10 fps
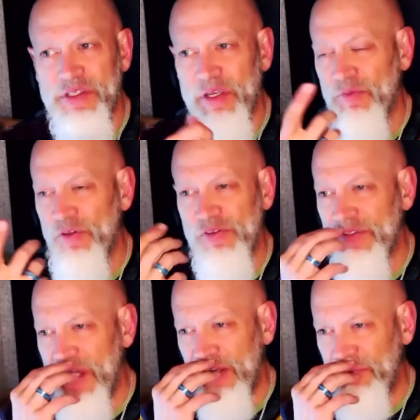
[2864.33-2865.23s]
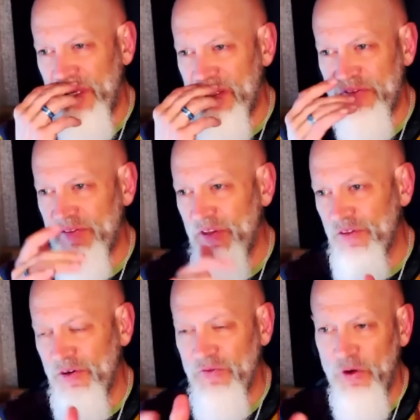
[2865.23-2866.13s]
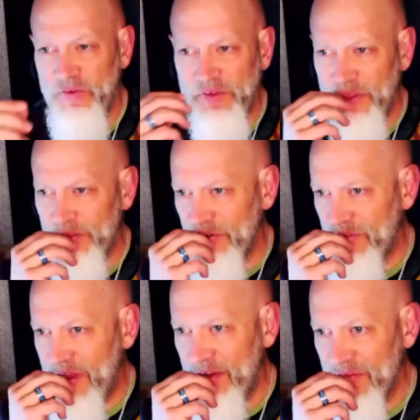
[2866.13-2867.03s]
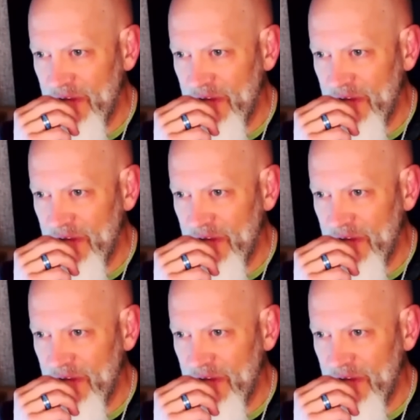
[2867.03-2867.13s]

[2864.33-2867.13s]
and Munster takes place 1534, 1535.